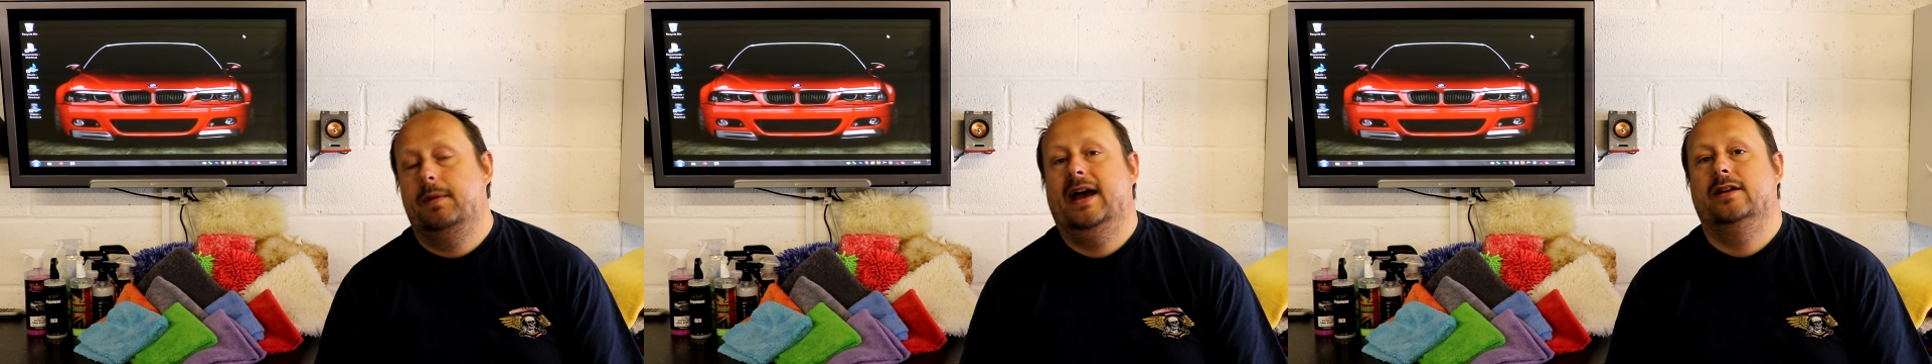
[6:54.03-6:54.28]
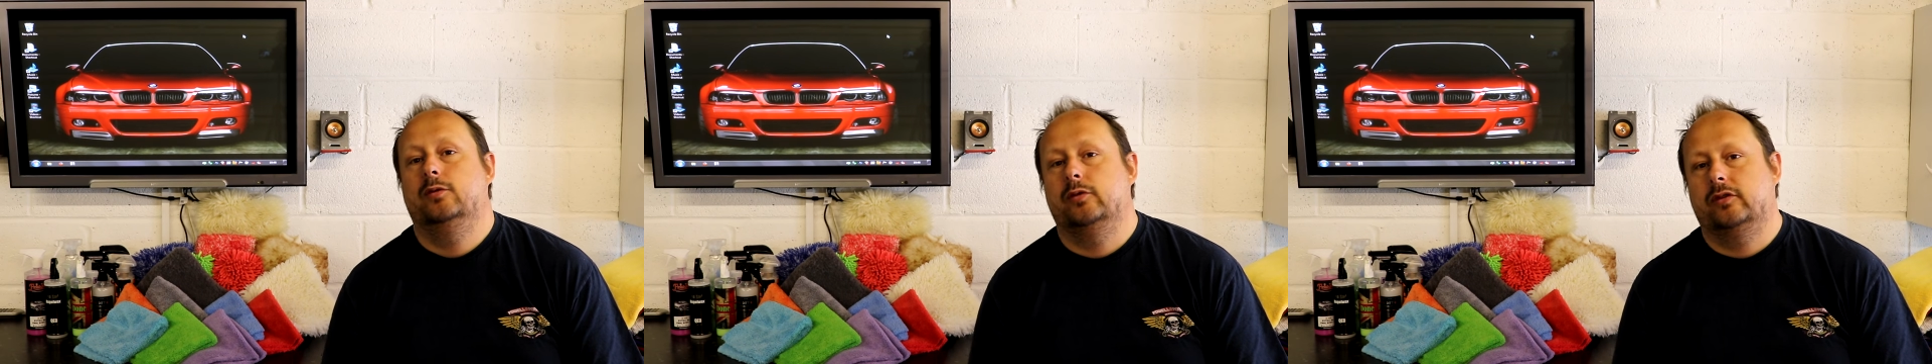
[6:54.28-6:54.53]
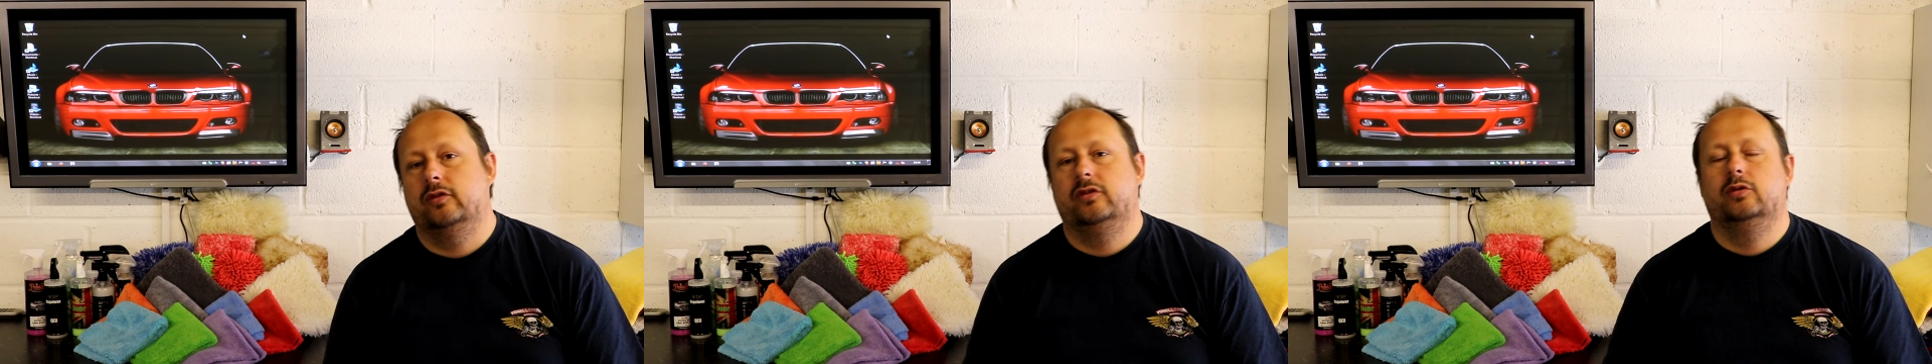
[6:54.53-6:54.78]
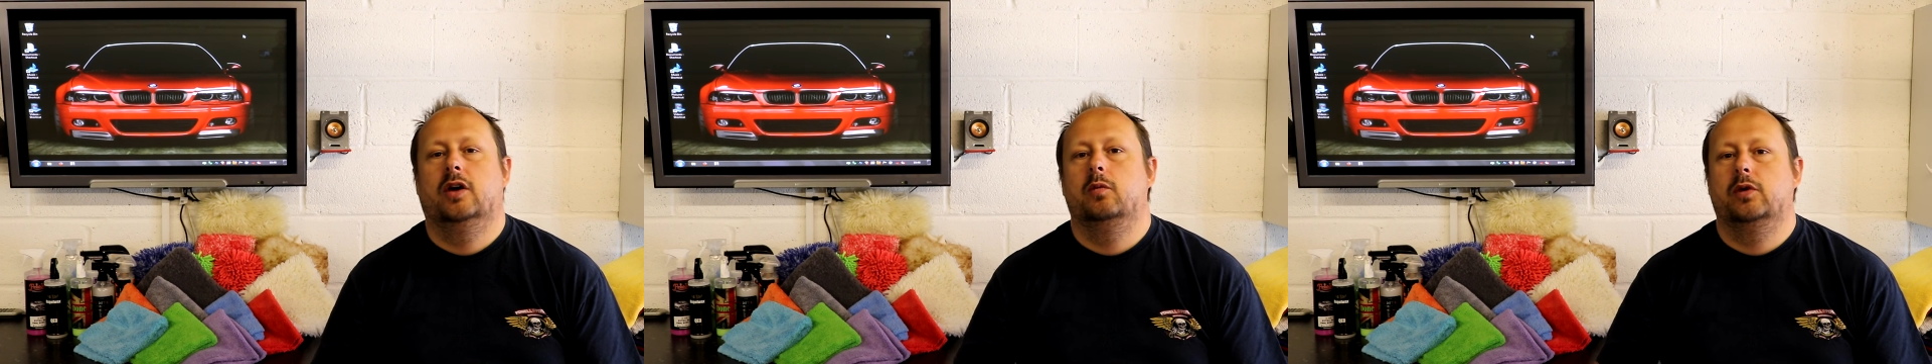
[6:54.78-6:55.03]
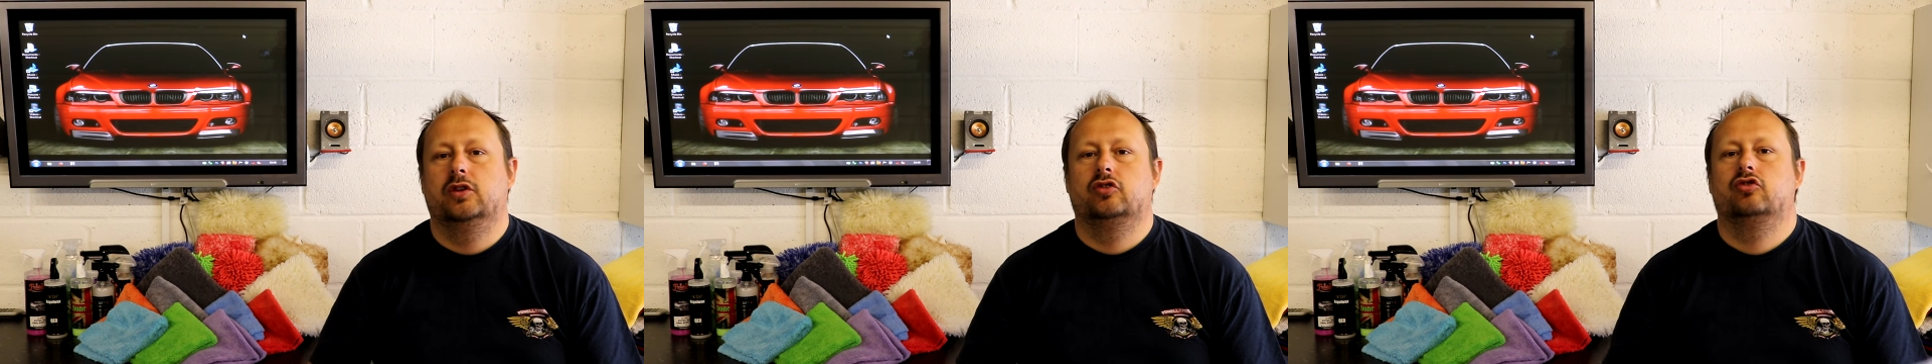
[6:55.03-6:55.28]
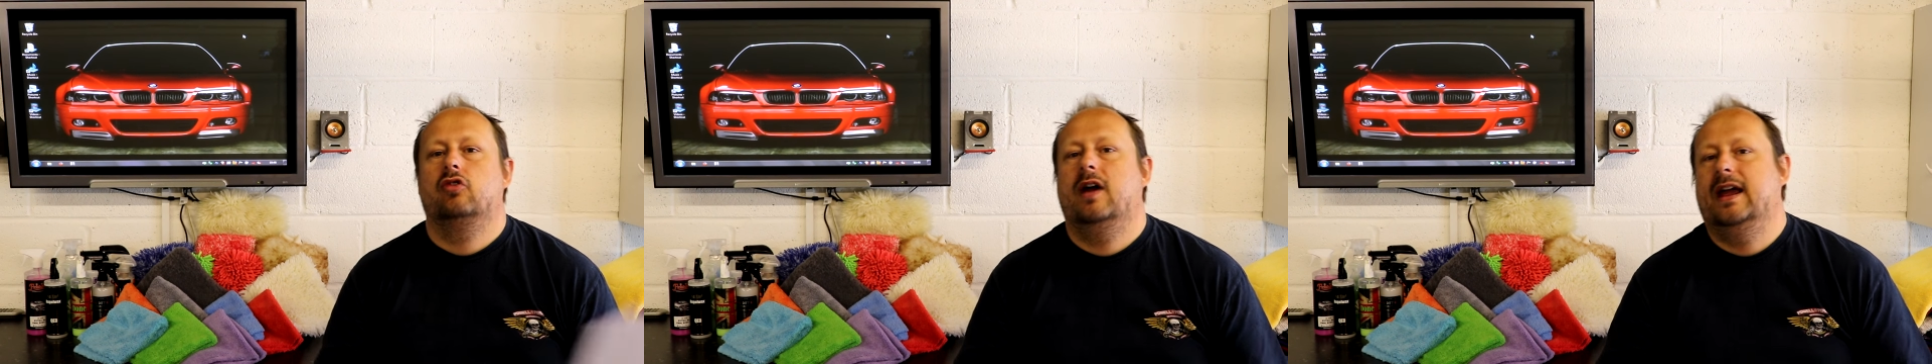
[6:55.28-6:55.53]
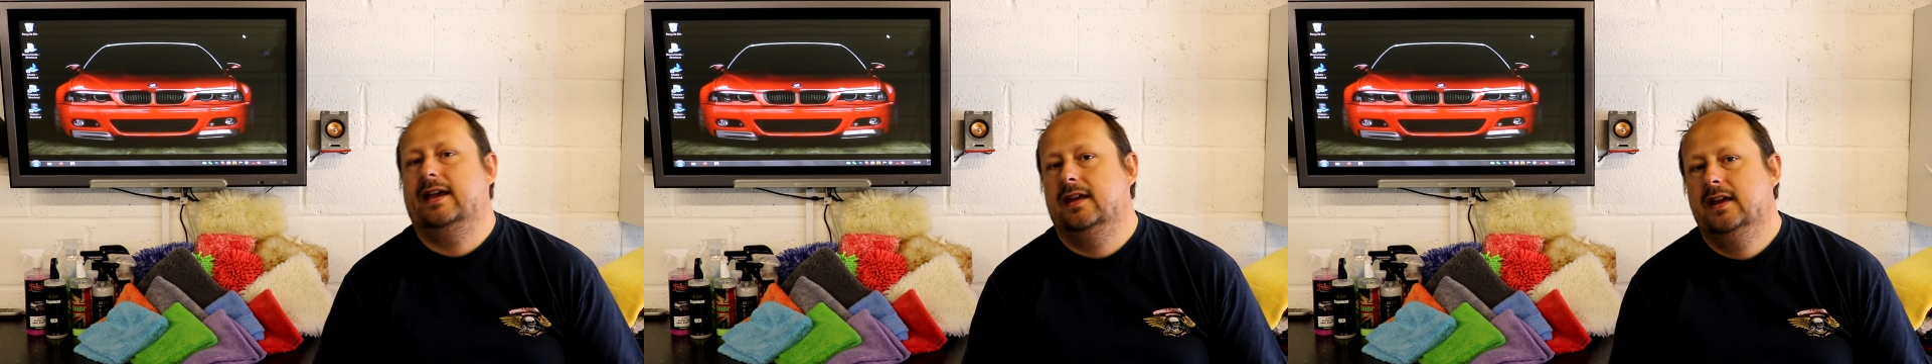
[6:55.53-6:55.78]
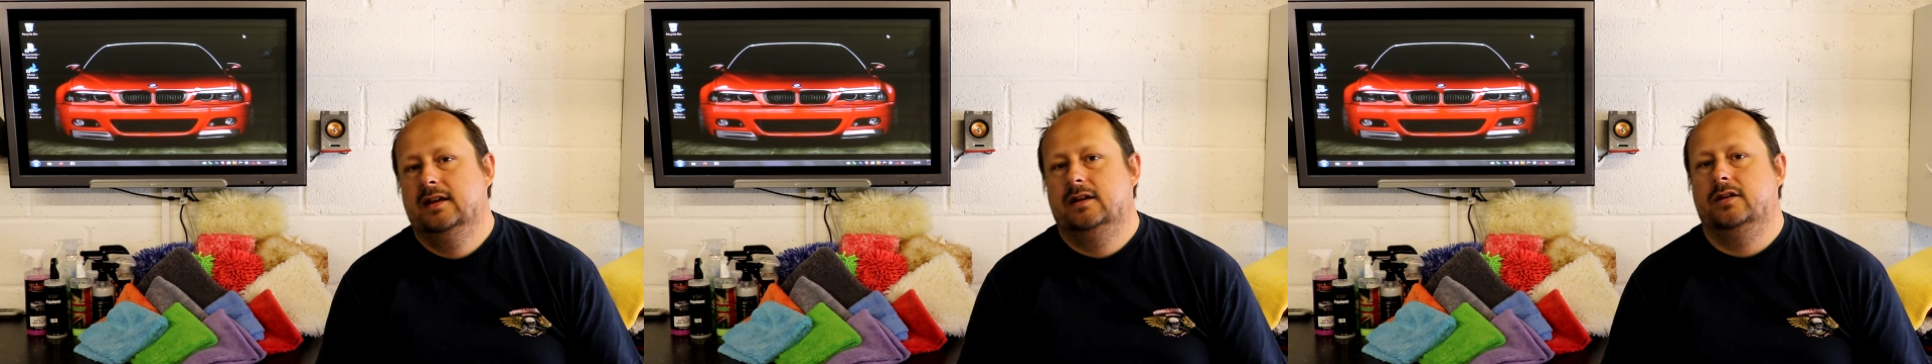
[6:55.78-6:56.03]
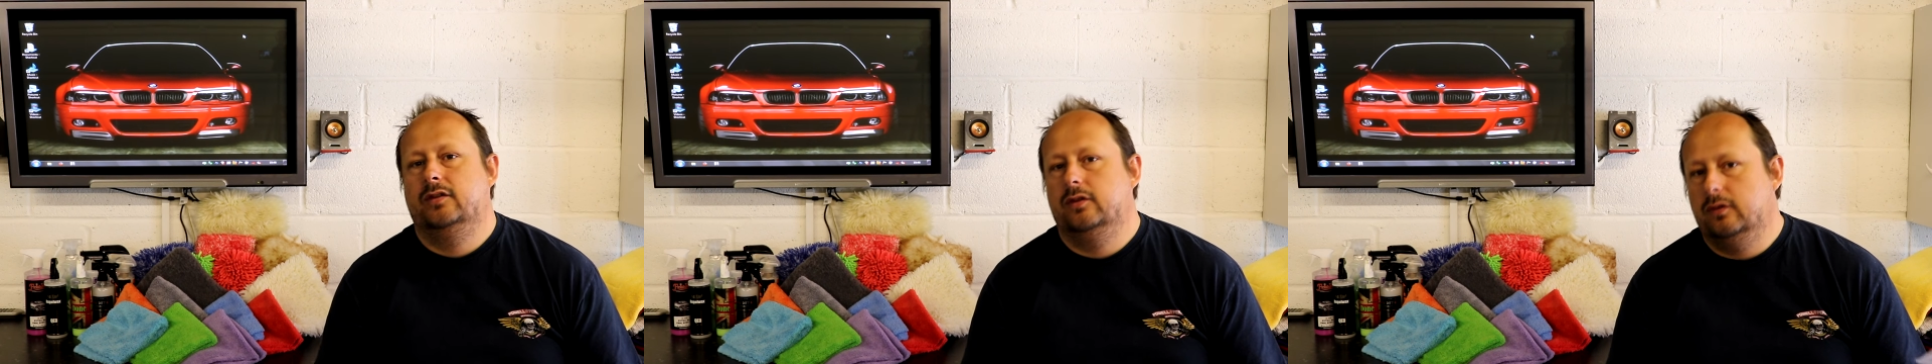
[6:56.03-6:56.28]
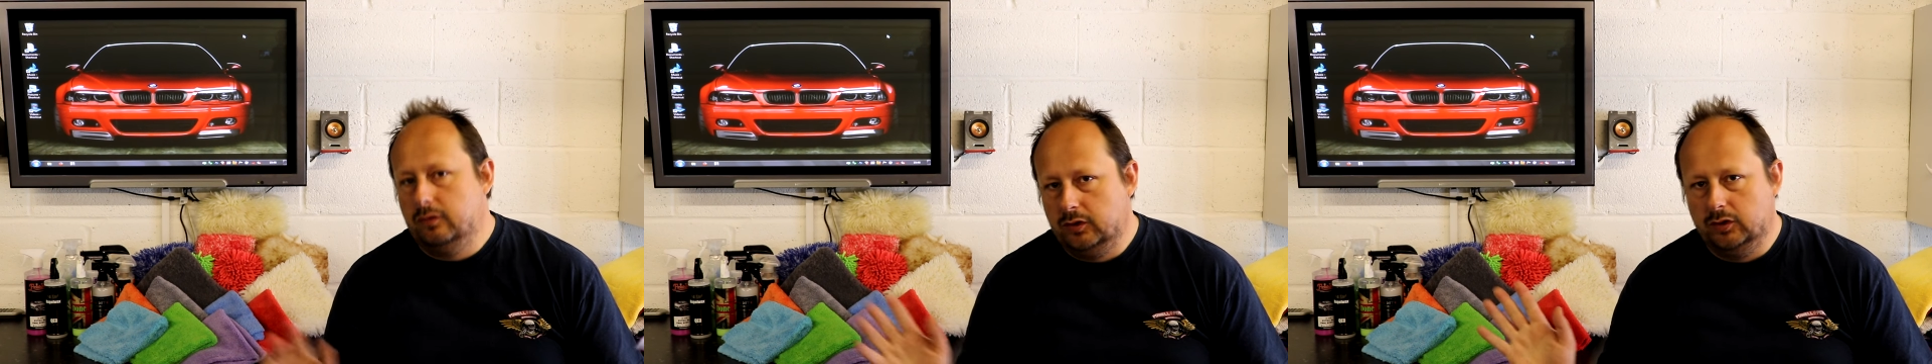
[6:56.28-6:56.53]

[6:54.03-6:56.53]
panels because you don't want to drag because you,